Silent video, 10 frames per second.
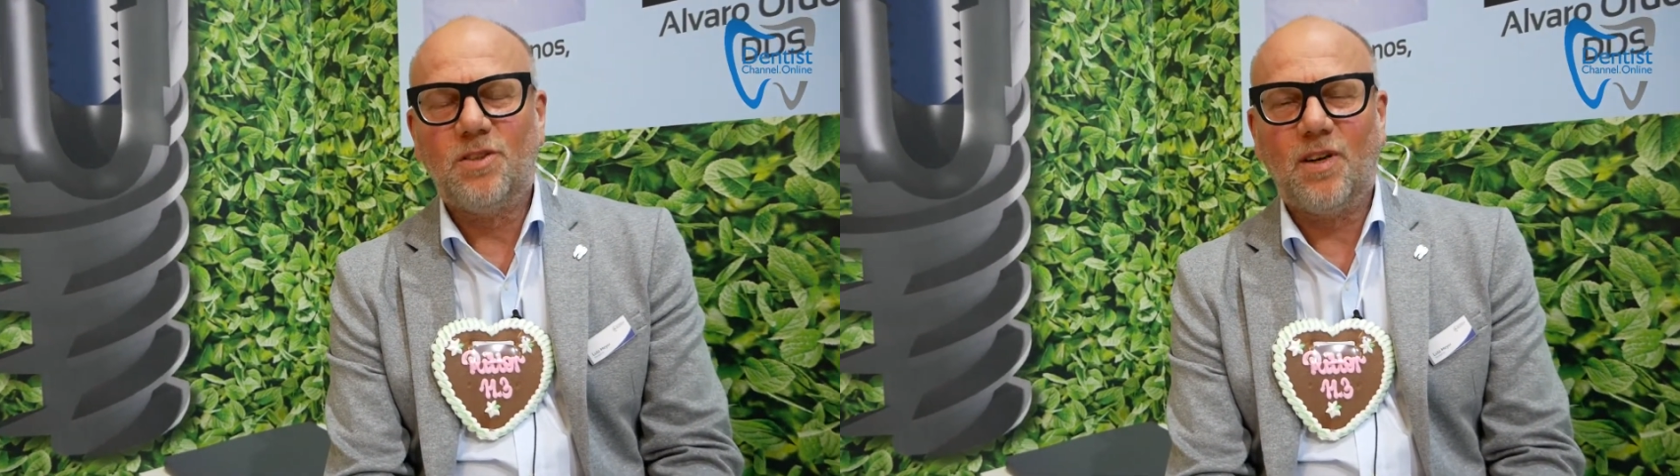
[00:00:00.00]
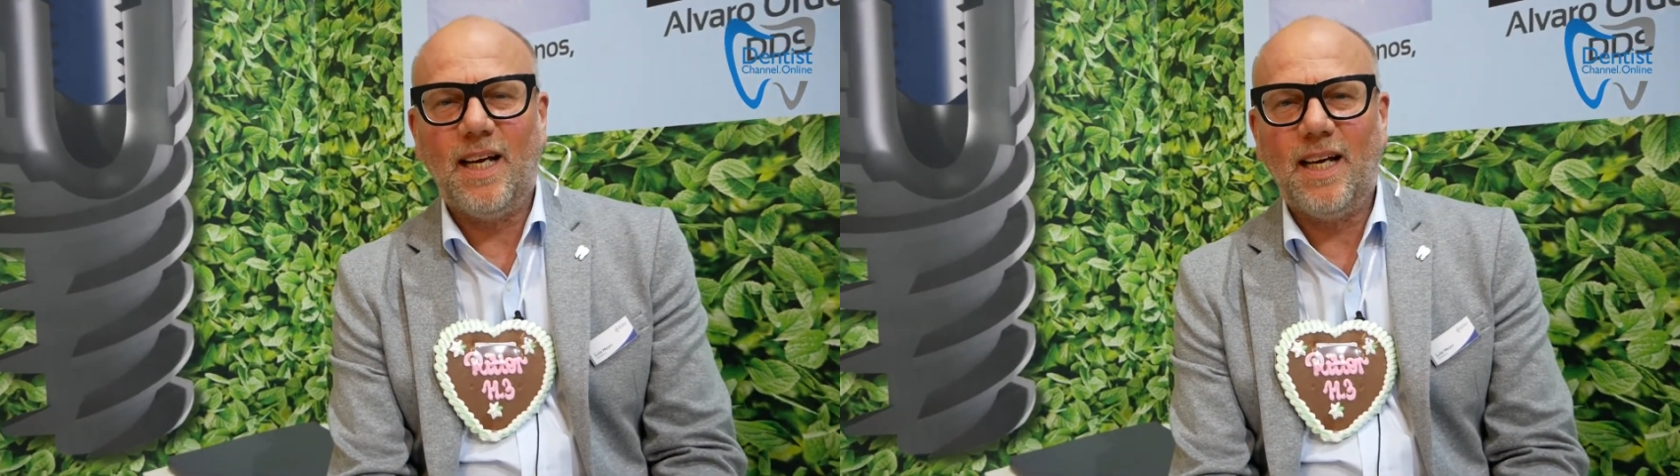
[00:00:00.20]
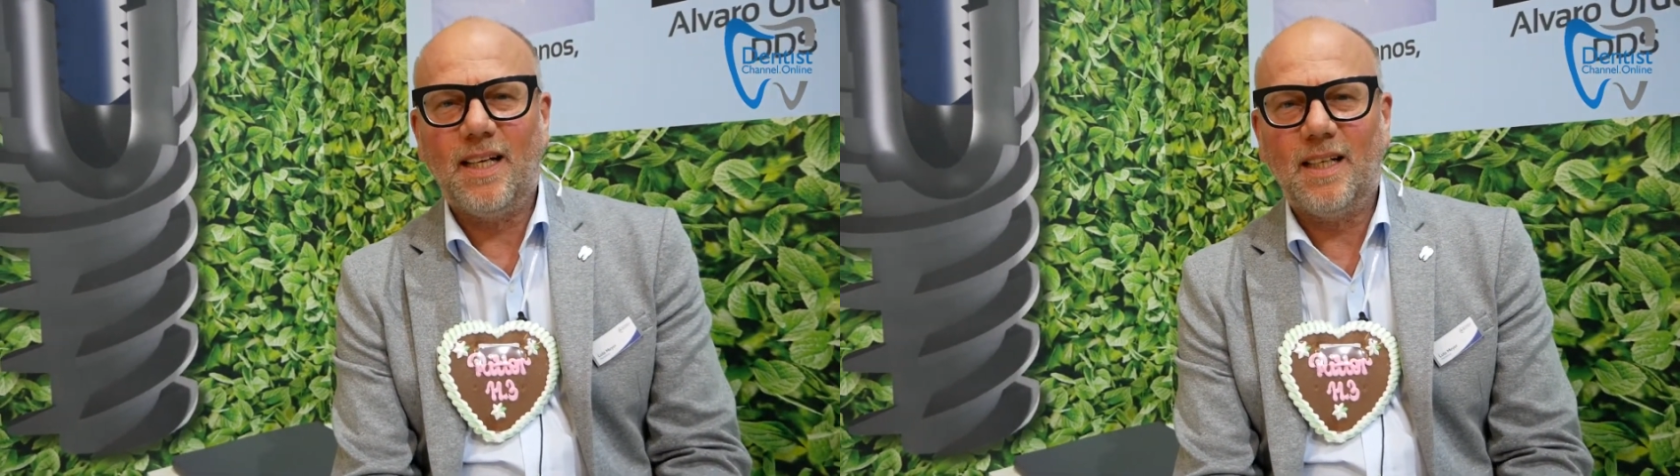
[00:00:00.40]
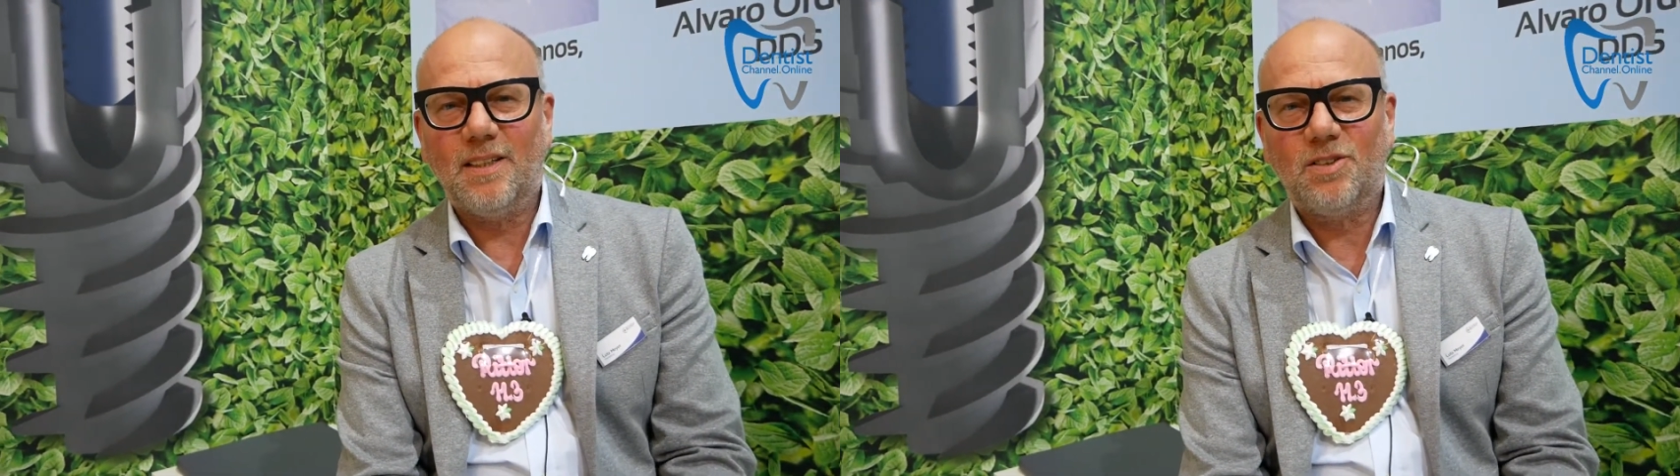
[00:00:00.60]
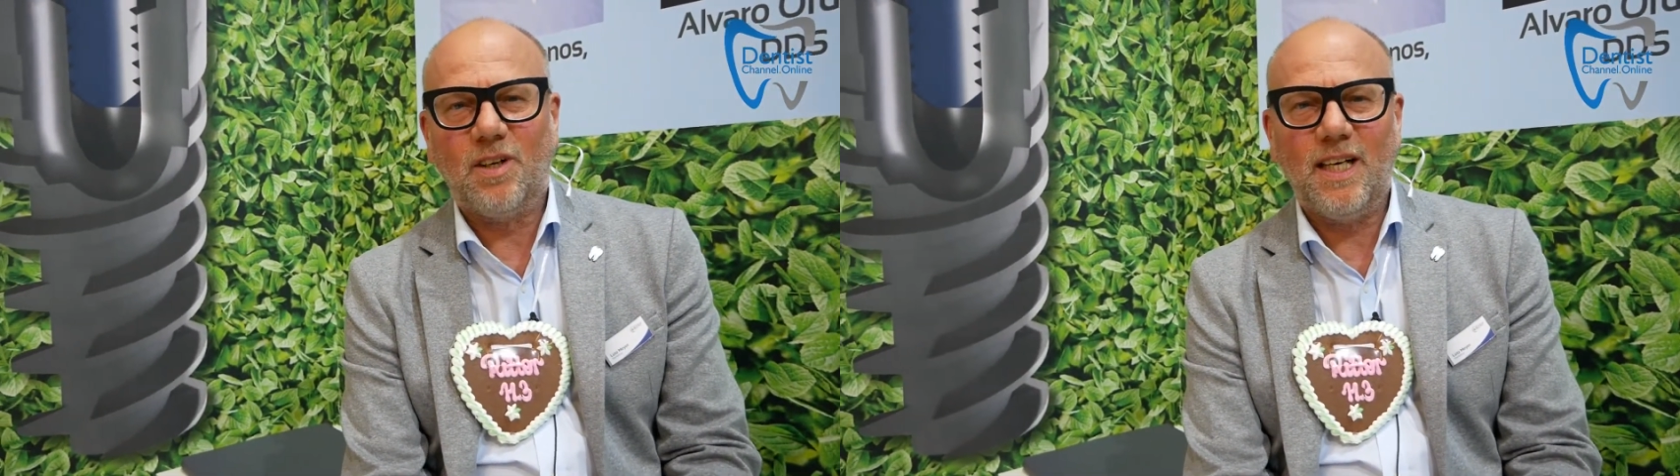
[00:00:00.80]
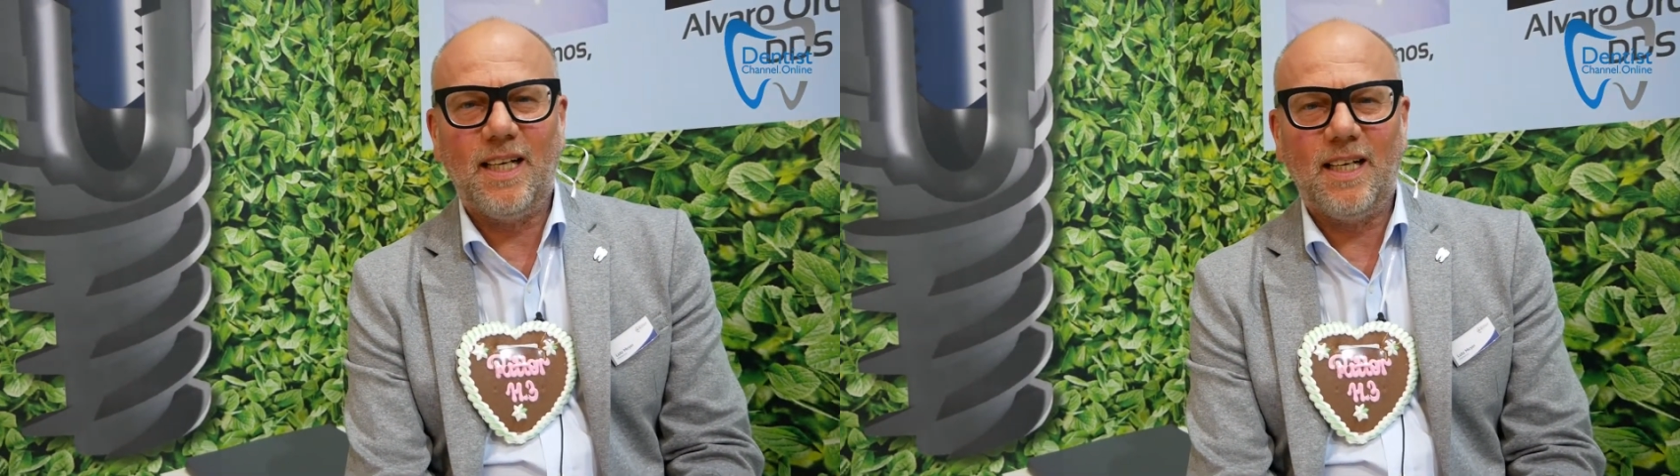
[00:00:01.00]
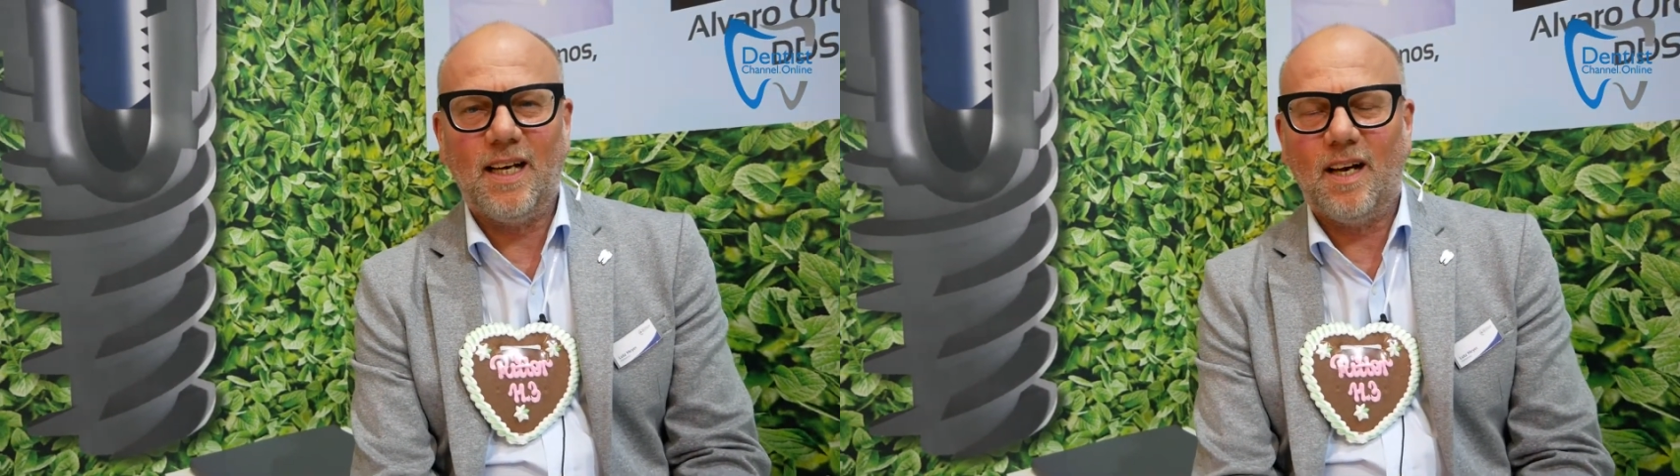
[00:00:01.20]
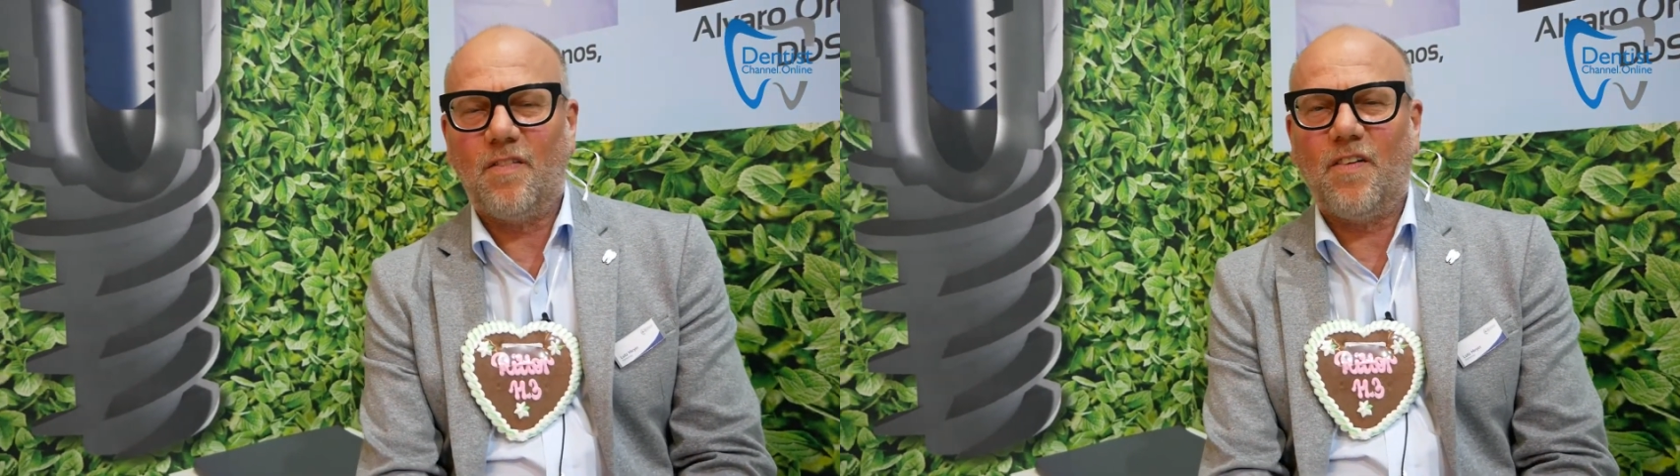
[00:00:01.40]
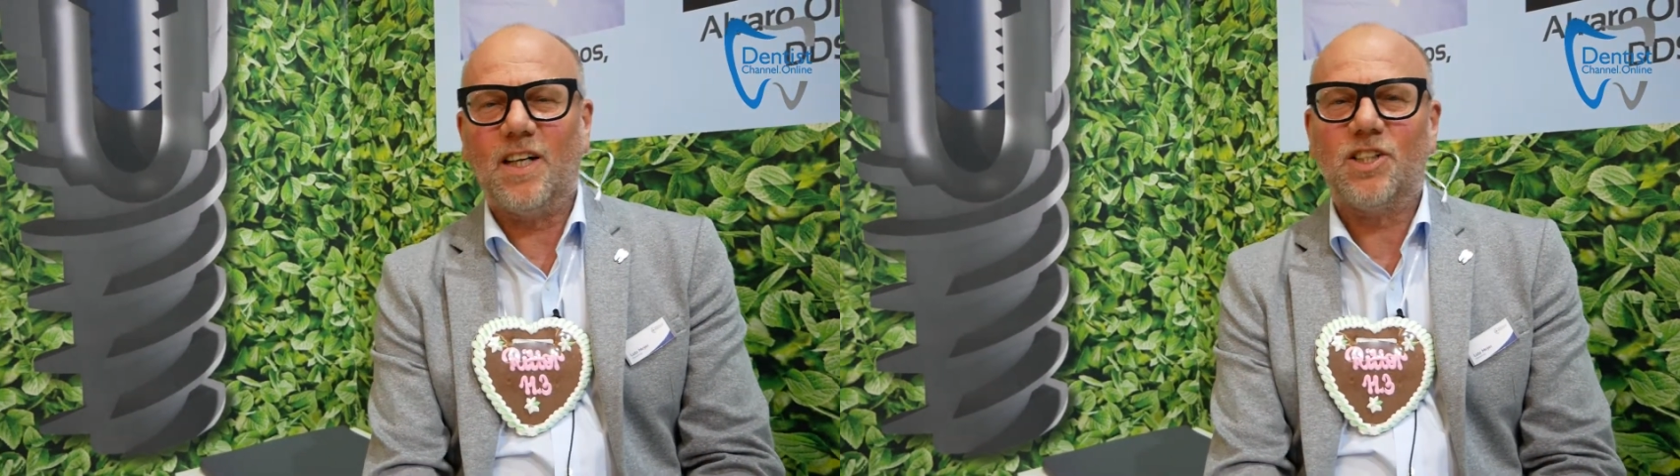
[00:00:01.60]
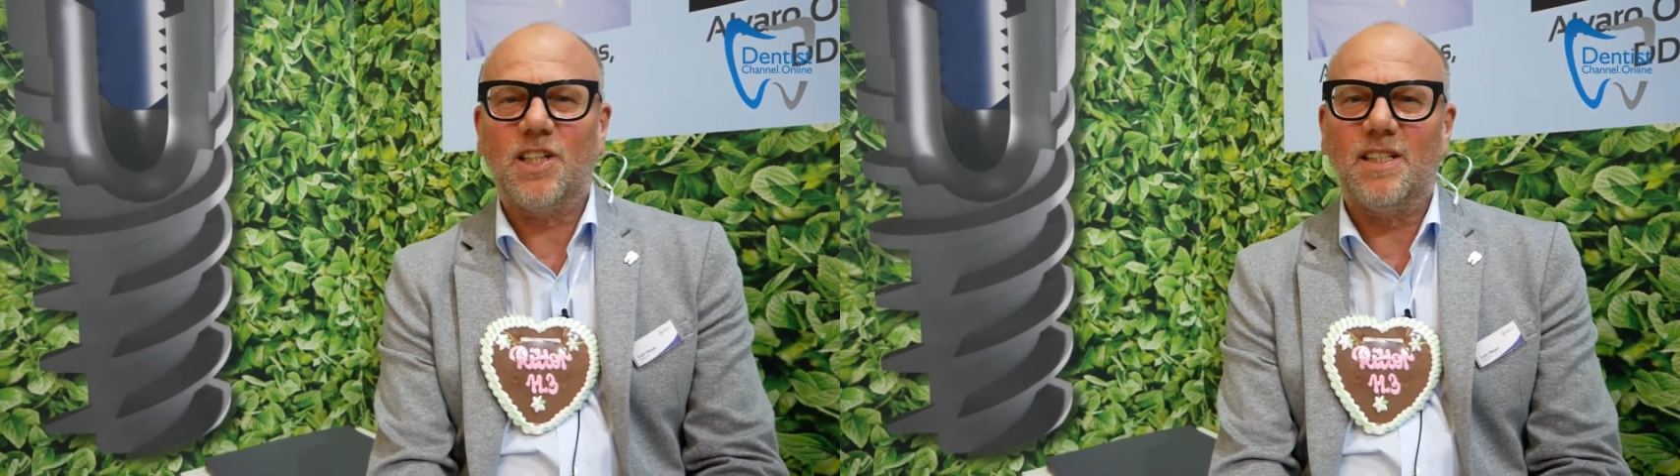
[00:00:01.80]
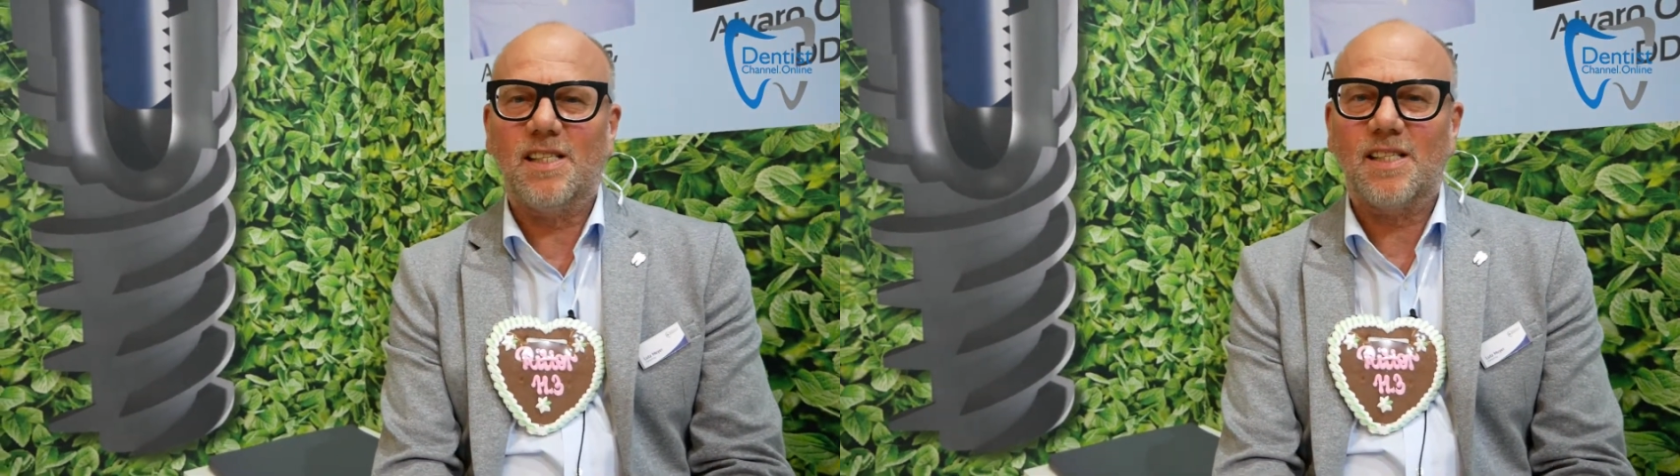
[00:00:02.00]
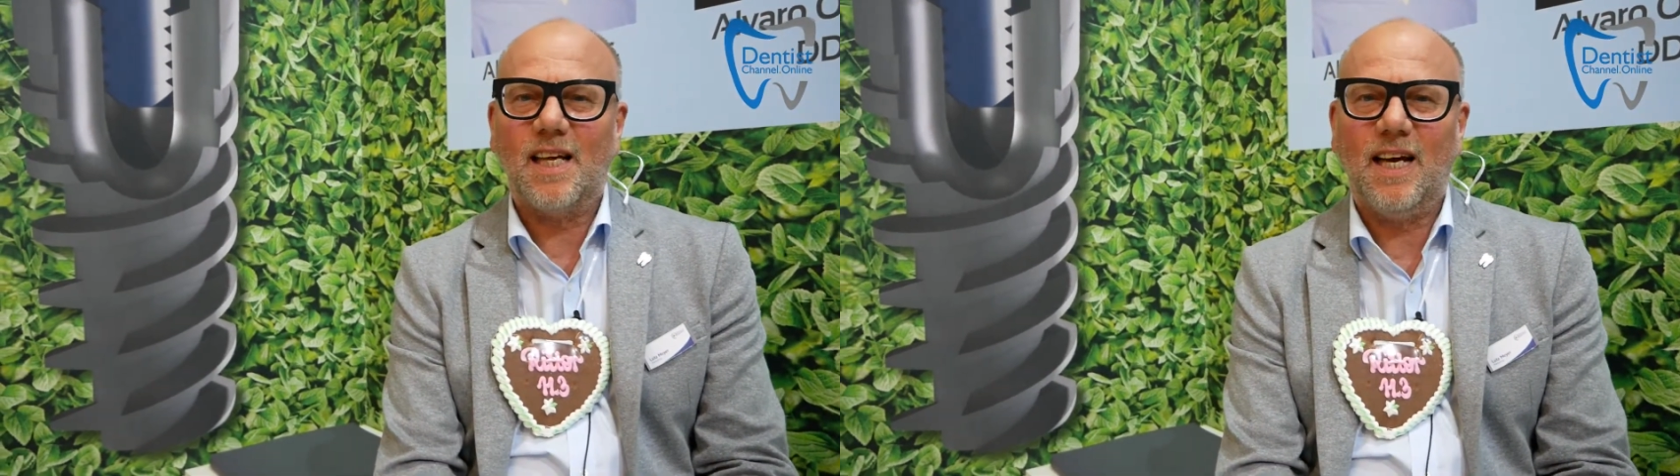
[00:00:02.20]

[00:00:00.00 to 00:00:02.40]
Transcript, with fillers: drilling functions,